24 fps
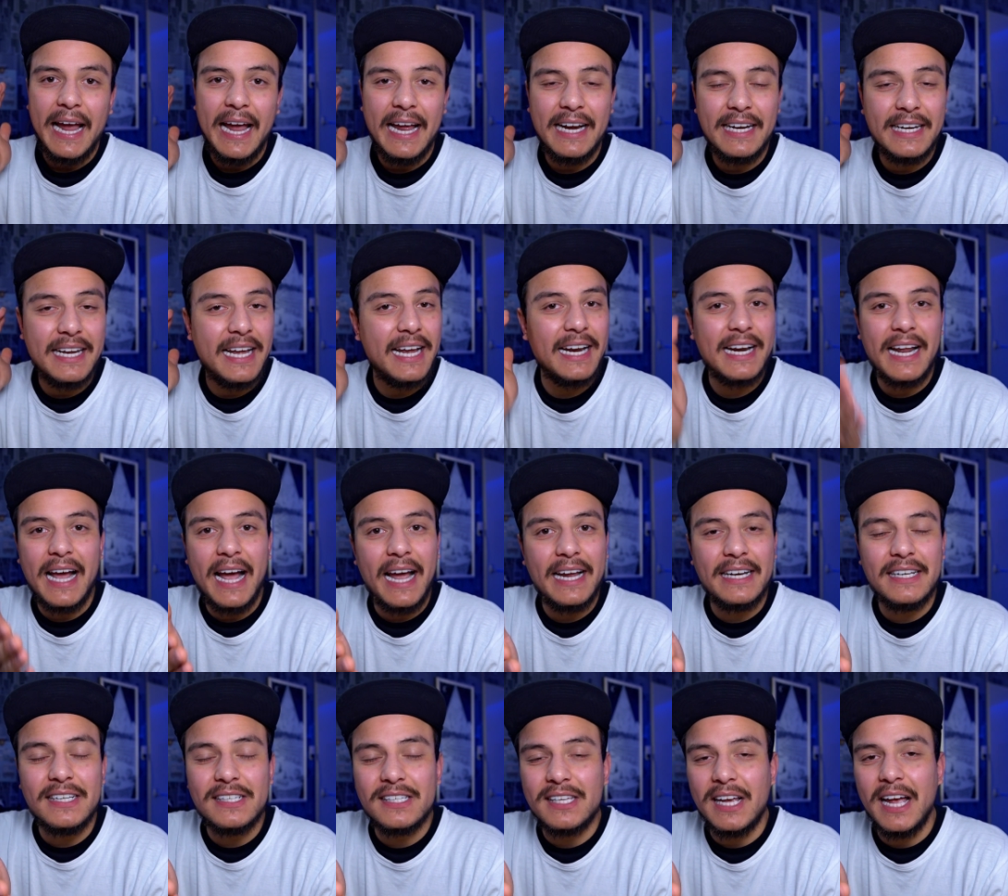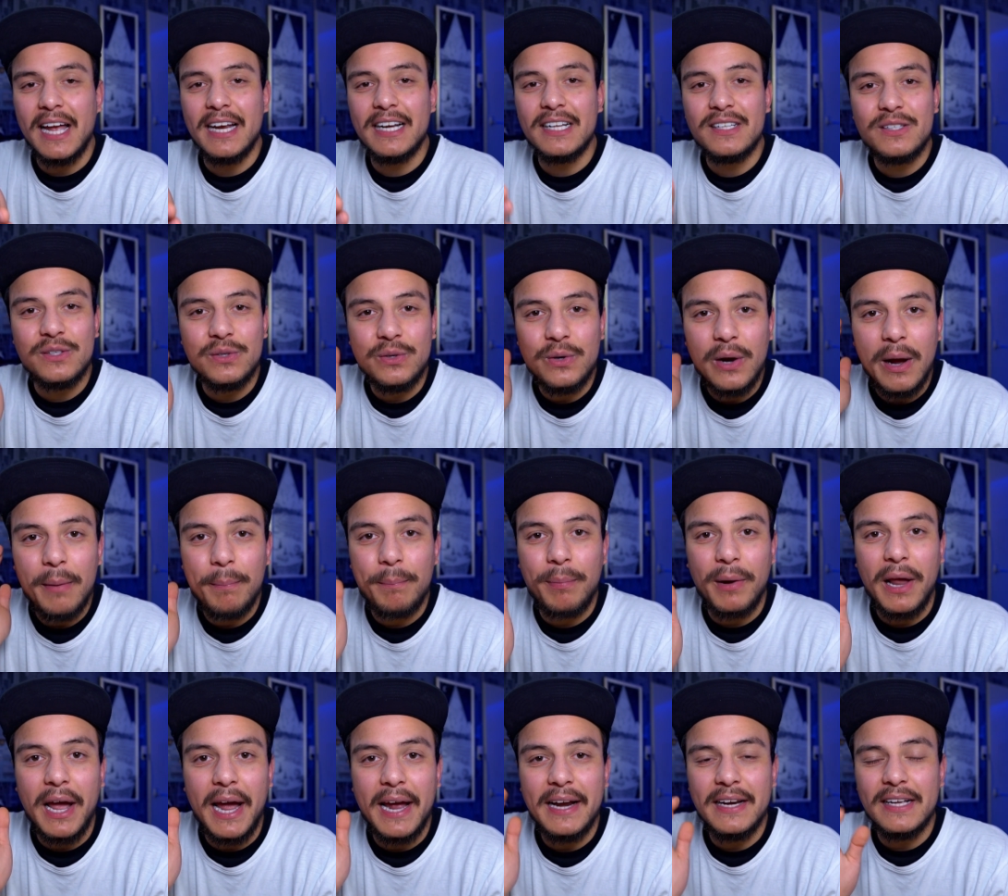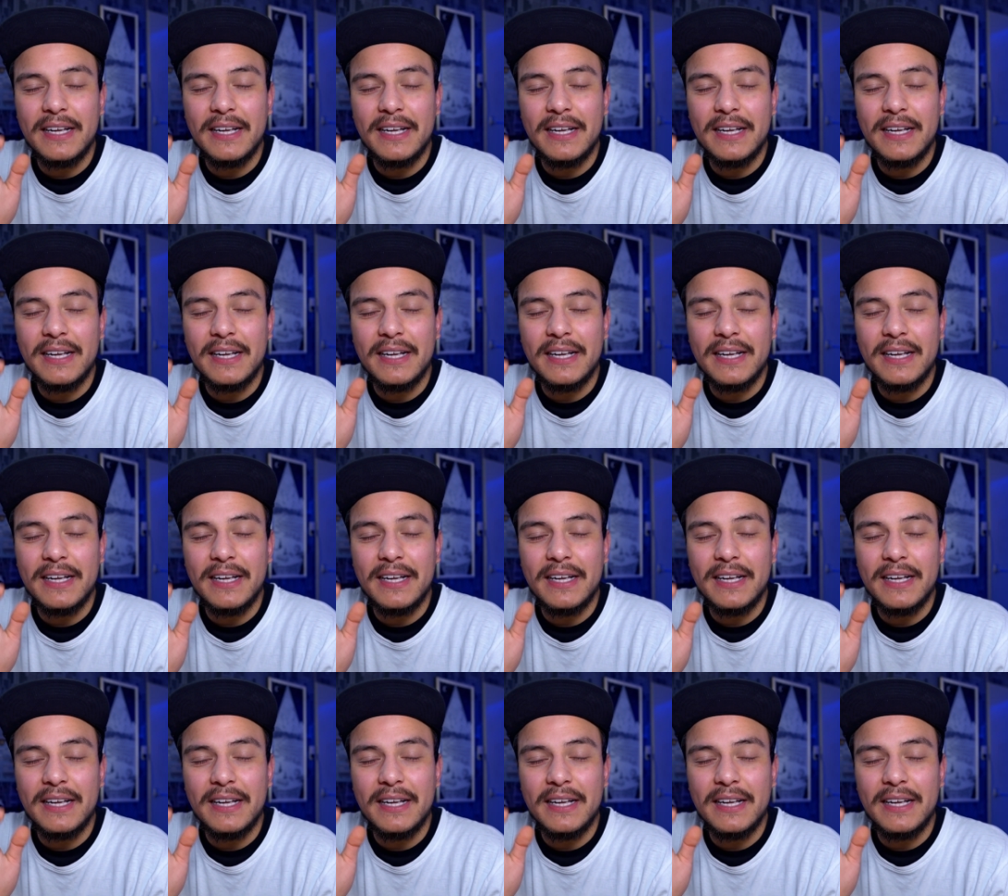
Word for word: and then I decided to apply